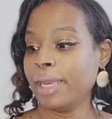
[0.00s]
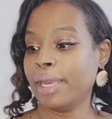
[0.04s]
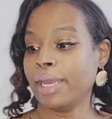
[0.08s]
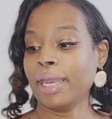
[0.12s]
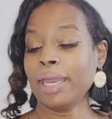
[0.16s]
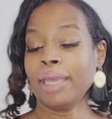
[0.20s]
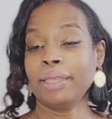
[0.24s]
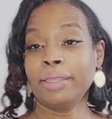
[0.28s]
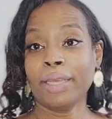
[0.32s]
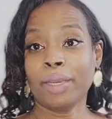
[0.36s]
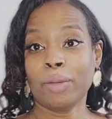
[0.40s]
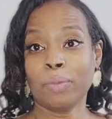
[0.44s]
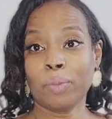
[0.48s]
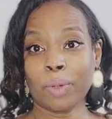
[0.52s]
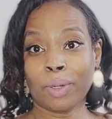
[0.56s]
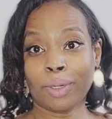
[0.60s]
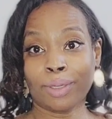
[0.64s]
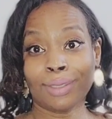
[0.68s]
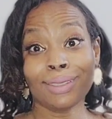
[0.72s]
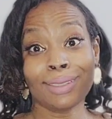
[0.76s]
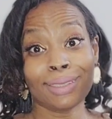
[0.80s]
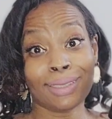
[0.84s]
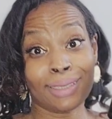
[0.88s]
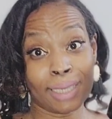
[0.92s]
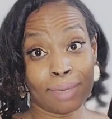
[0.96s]
and they
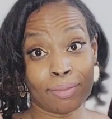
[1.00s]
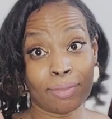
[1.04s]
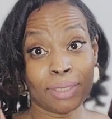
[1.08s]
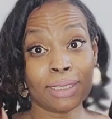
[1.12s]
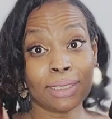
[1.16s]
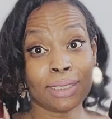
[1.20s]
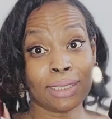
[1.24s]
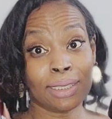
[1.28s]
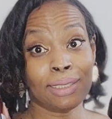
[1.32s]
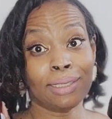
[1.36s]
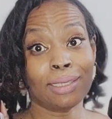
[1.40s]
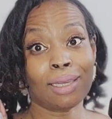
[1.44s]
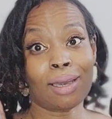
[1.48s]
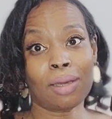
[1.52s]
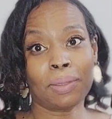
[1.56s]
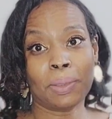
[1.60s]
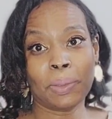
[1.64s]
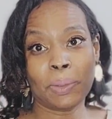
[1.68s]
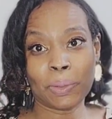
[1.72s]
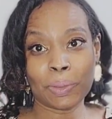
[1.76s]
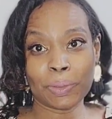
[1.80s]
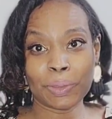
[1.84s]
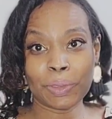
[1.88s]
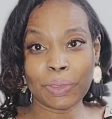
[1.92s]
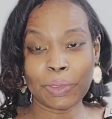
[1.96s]
were $17.
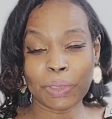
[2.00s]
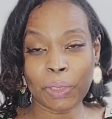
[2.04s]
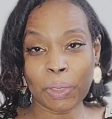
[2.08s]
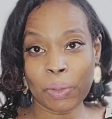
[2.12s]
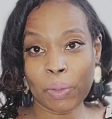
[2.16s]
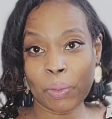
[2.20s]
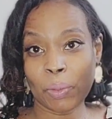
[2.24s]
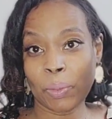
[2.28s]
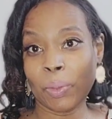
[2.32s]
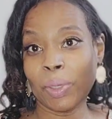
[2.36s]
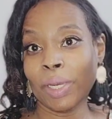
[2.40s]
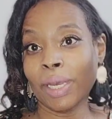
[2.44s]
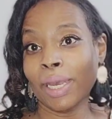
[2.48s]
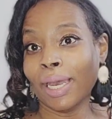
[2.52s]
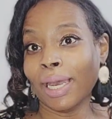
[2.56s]
So